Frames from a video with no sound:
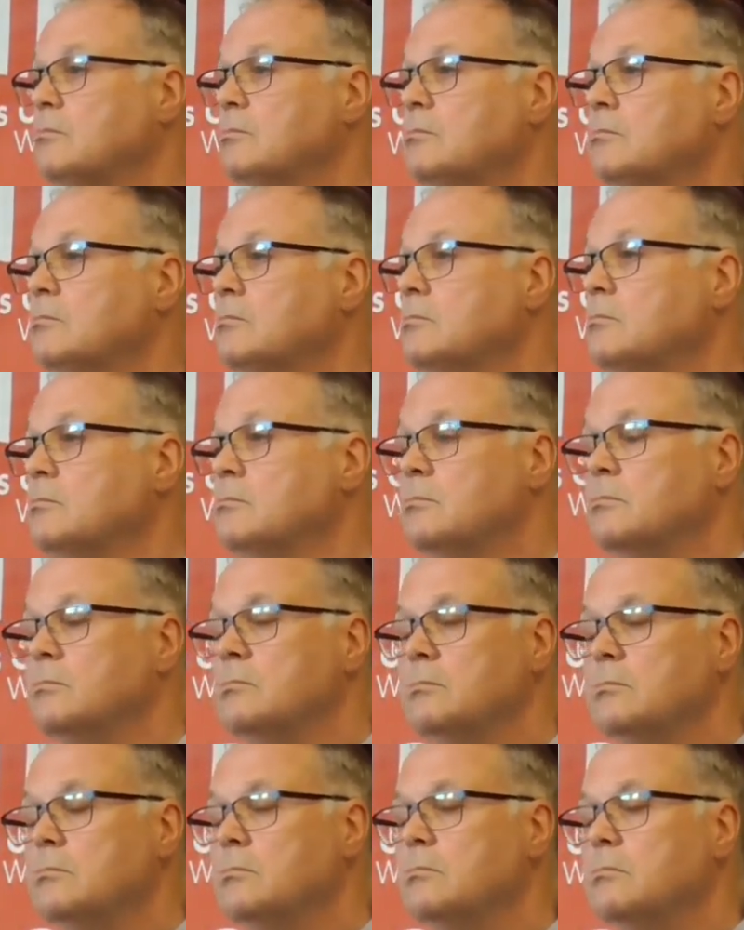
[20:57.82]

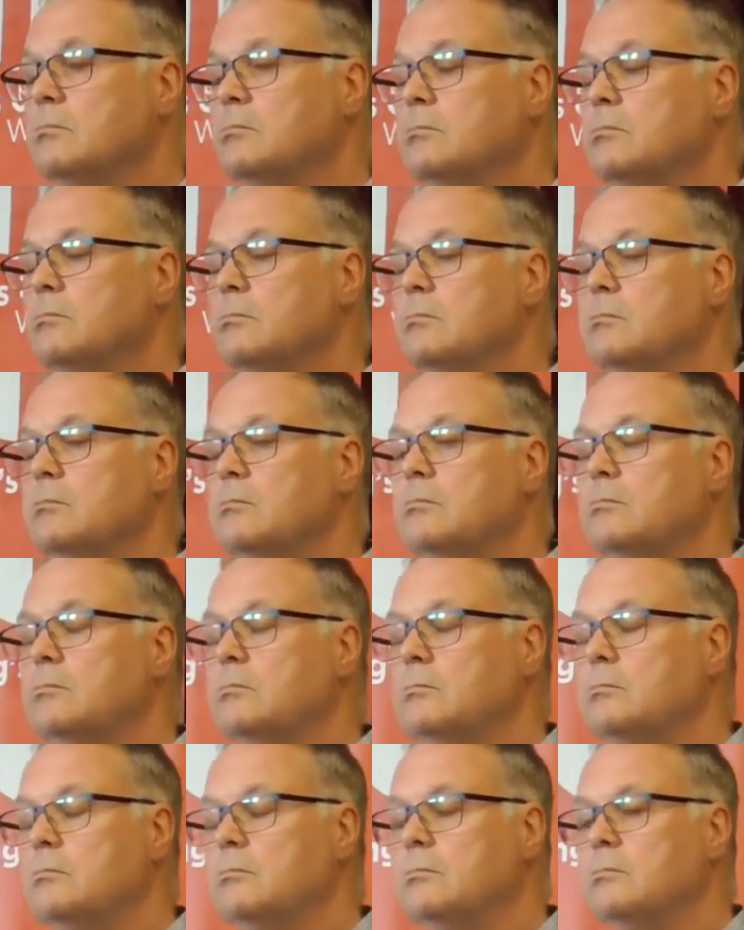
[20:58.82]

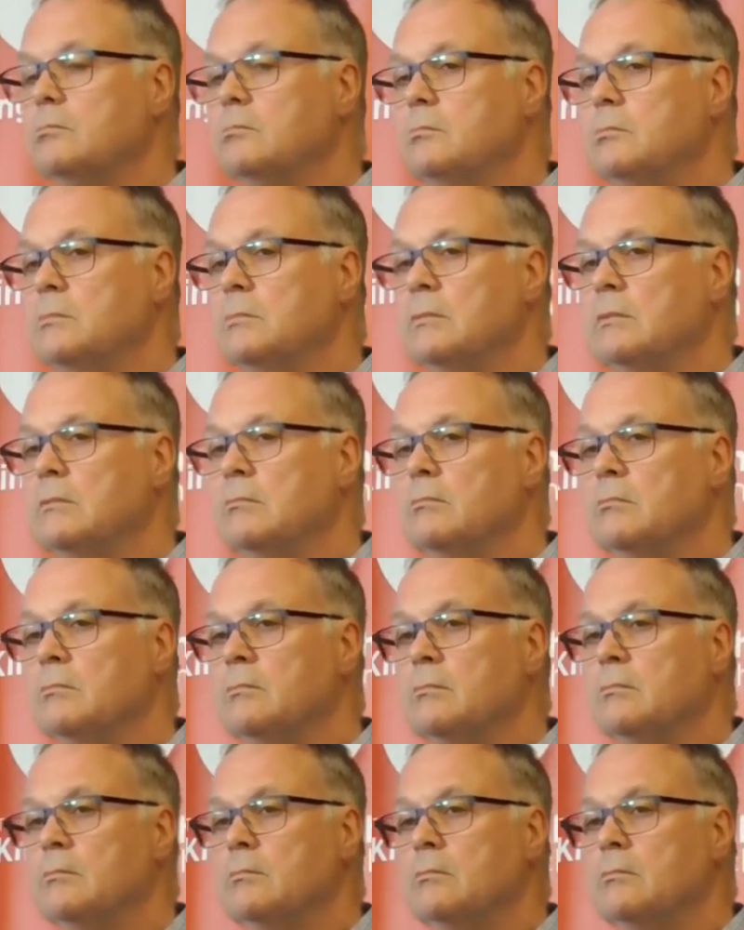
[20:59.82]
No one is speaking in this clip.